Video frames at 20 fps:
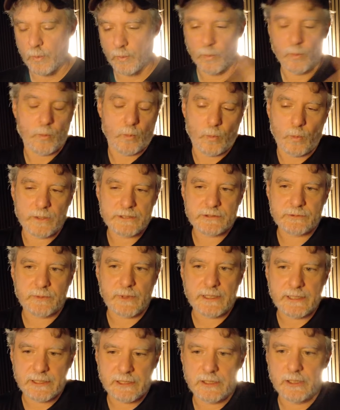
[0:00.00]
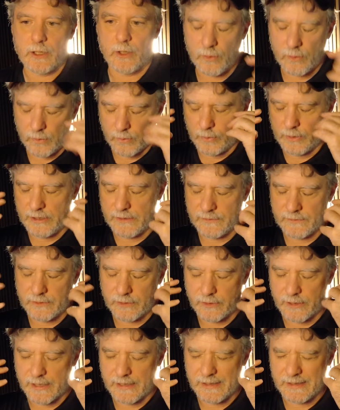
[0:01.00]
What's ready to go? We've
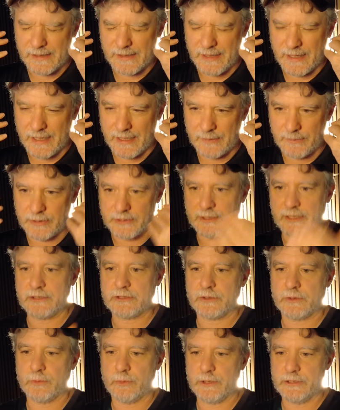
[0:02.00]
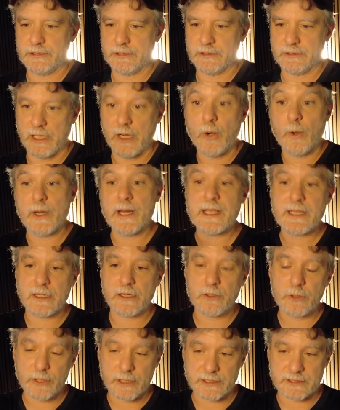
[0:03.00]
created a potential widget. Oh, and I got to
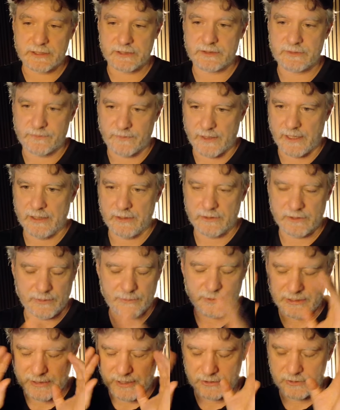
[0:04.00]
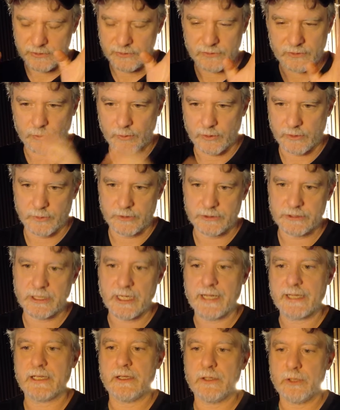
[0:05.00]
look at this file. Let me not use the word widget.
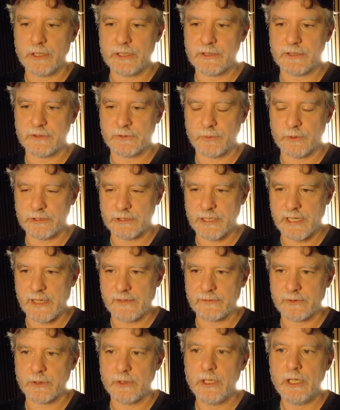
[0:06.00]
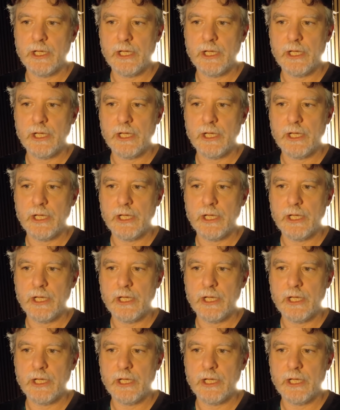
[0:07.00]
I got to look at this widget after.